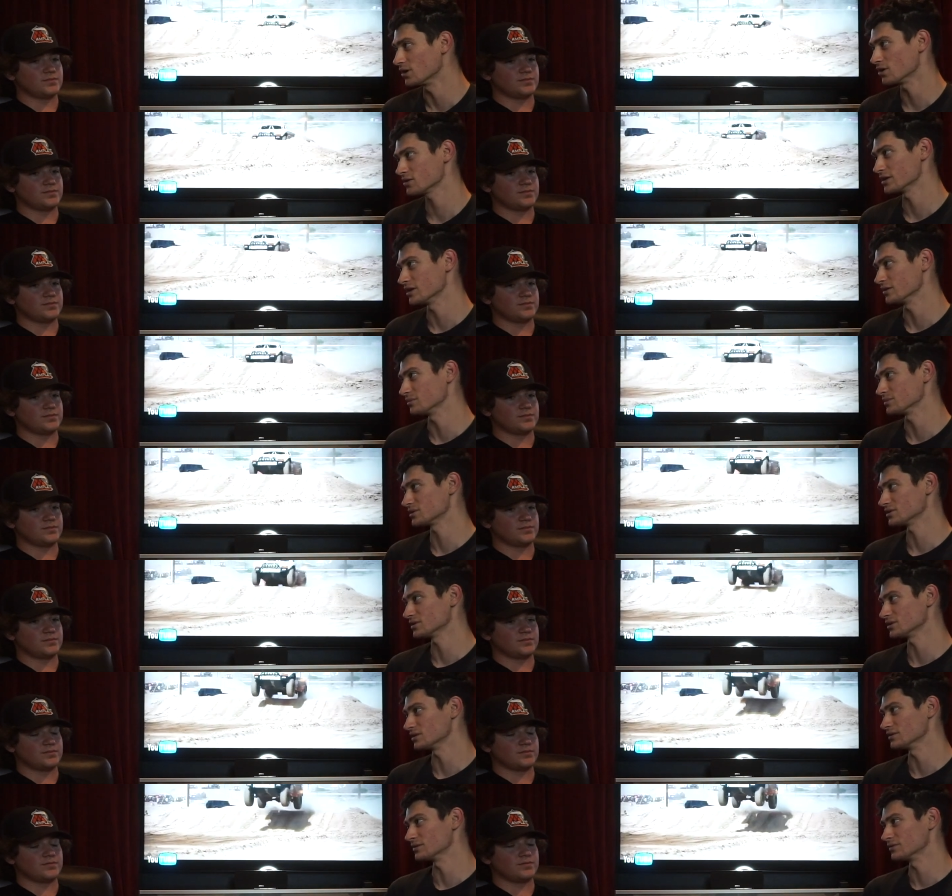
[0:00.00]
Speaker 1: ball
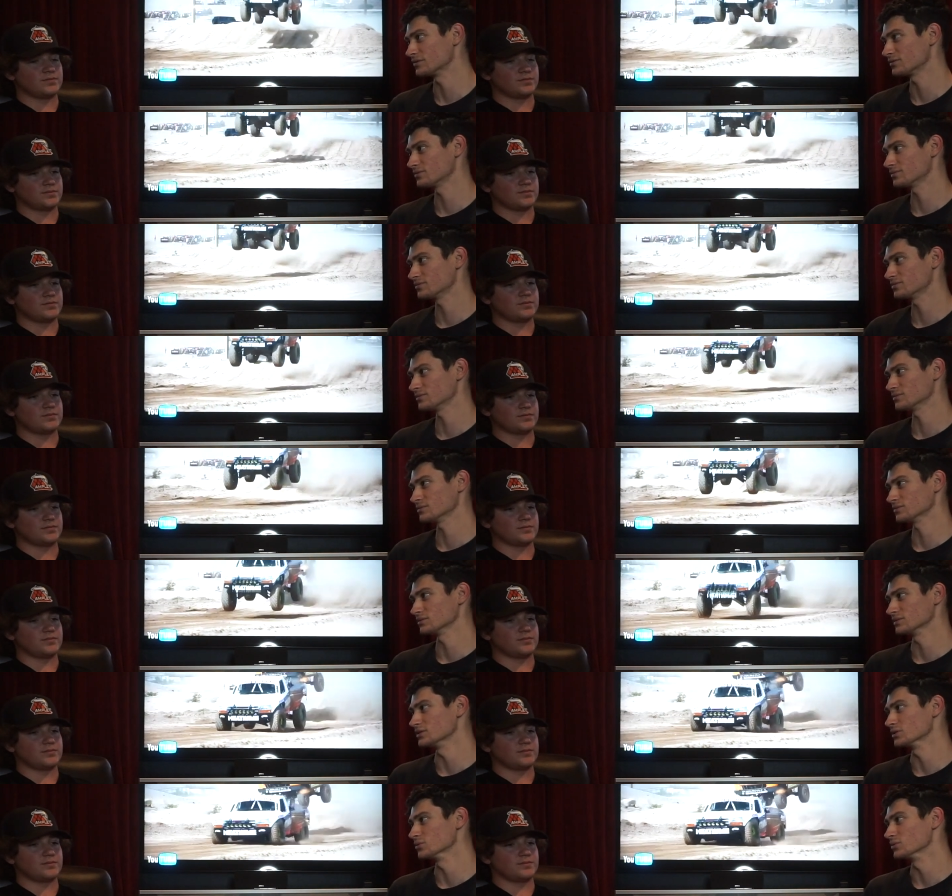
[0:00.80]
games of
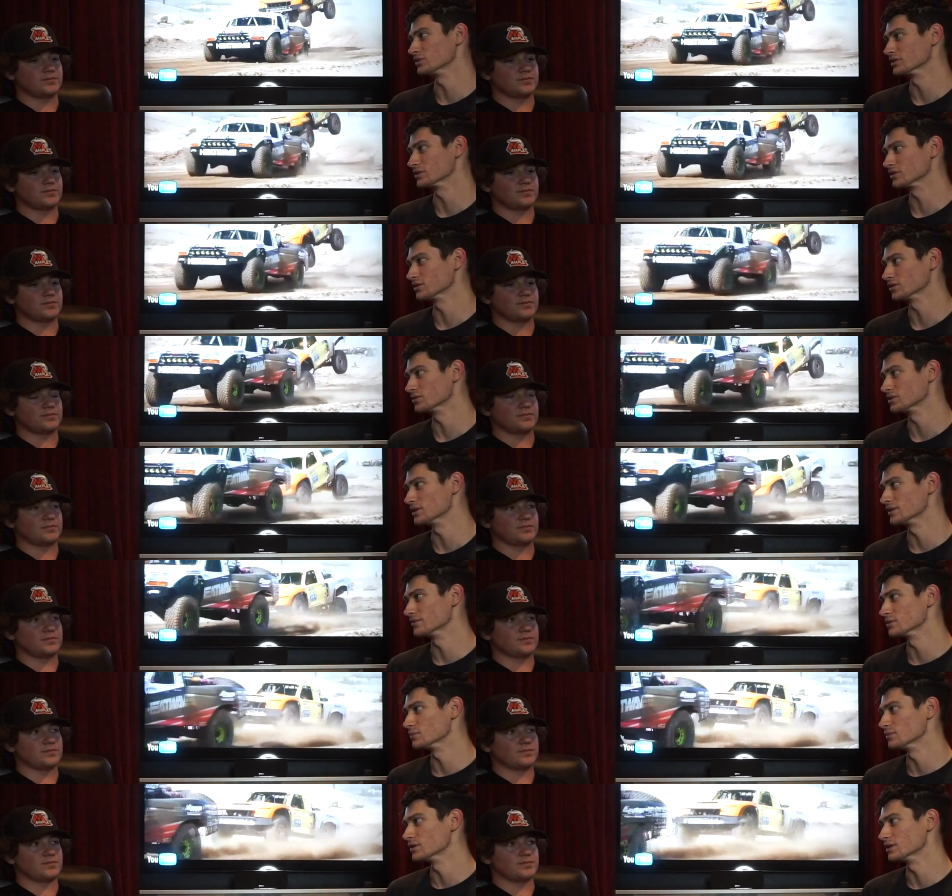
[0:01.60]
do we include
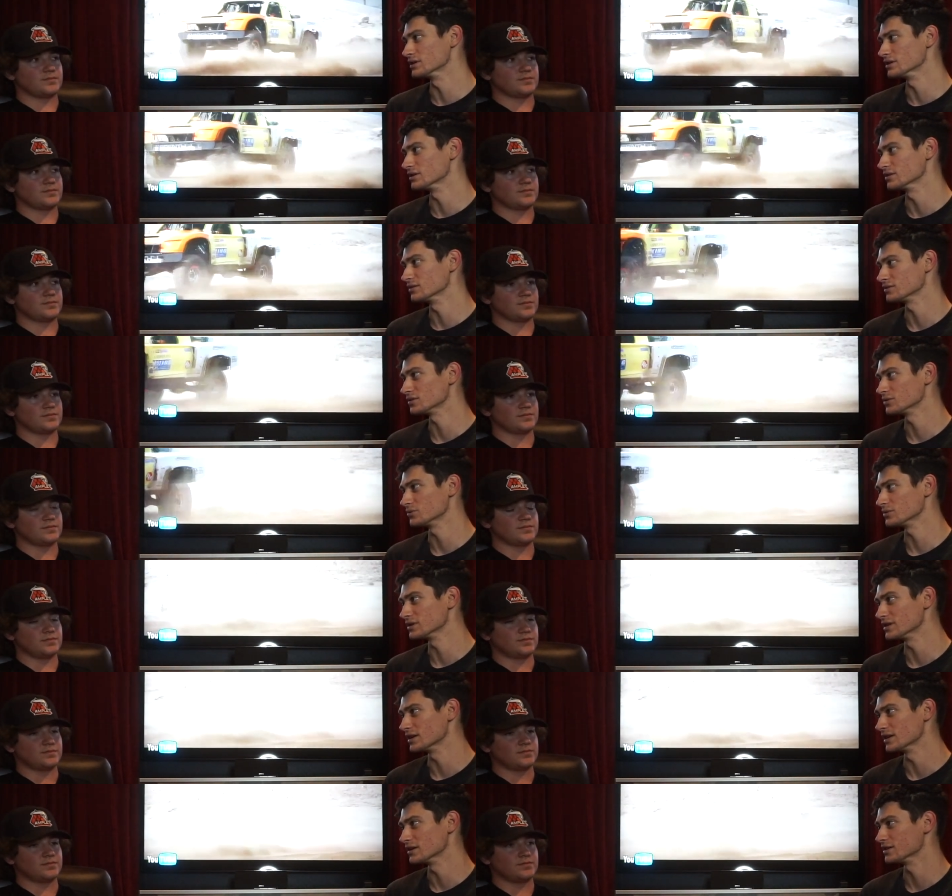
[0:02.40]
everybody and do
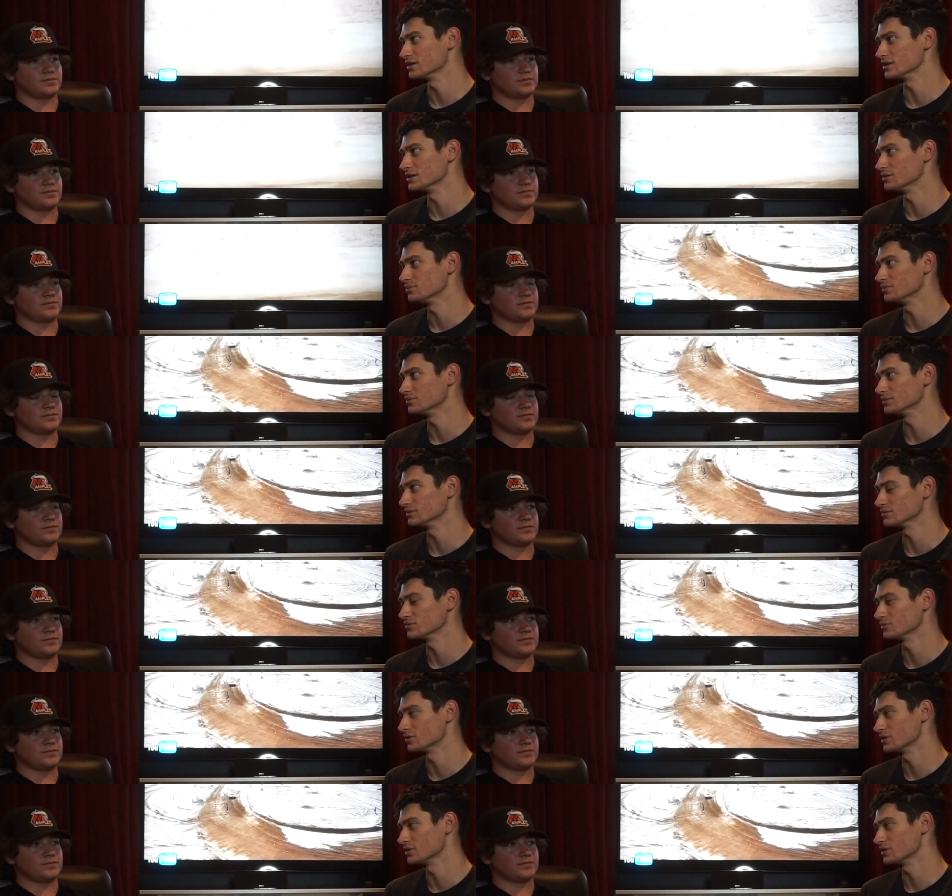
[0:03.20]
we gatekeep and